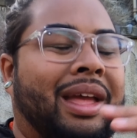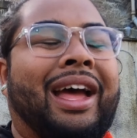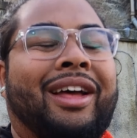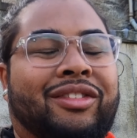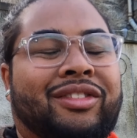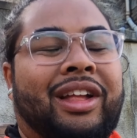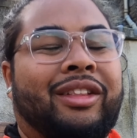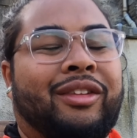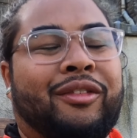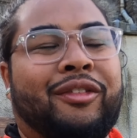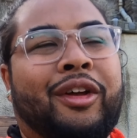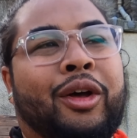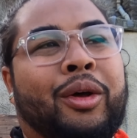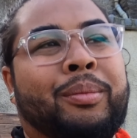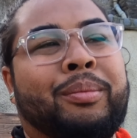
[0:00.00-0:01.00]
asked not to
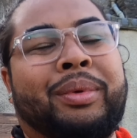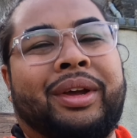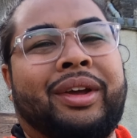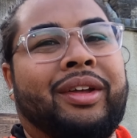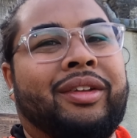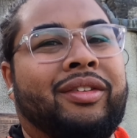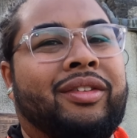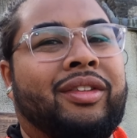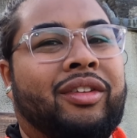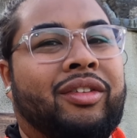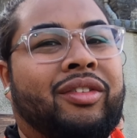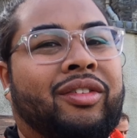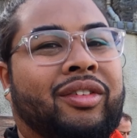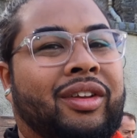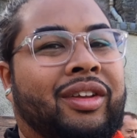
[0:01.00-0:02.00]
film because
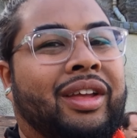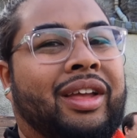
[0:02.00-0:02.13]
this